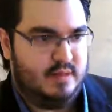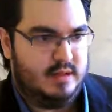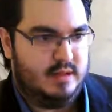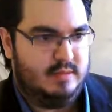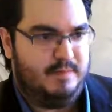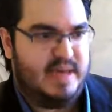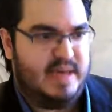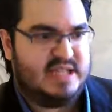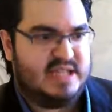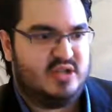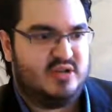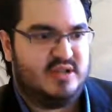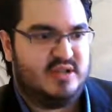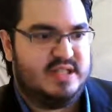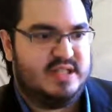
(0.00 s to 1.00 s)
based
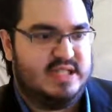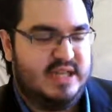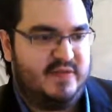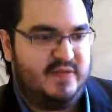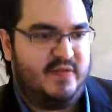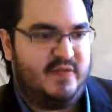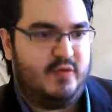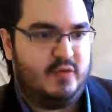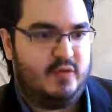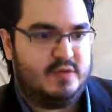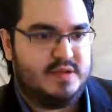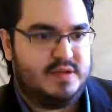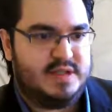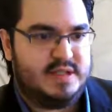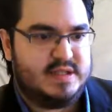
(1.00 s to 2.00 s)
on the
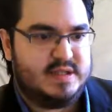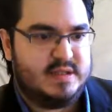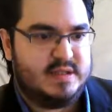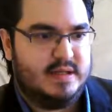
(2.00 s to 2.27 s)
difference